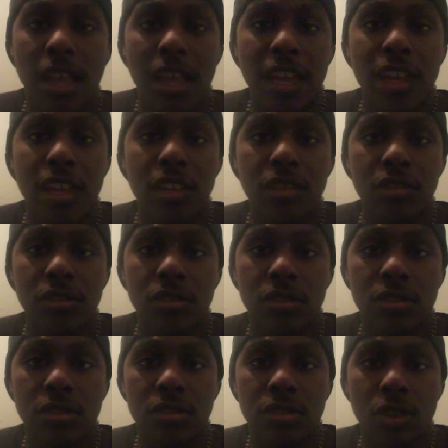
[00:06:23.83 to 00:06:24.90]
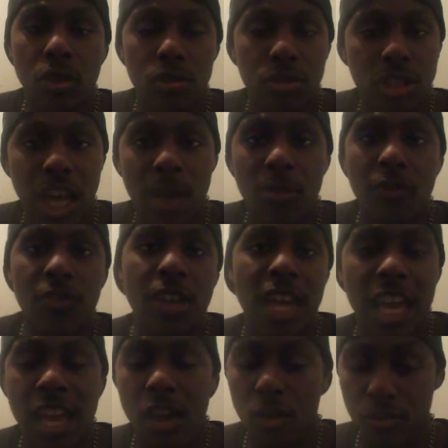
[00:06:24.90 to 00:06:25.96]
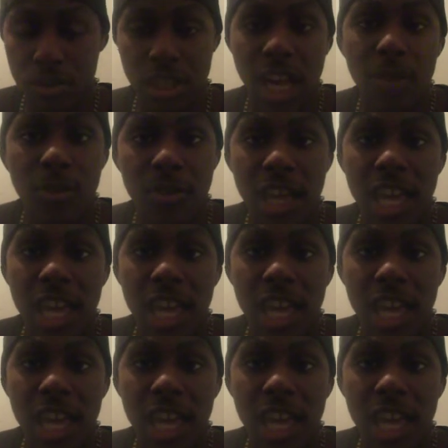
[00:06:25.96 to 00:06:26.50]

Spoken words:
And on top of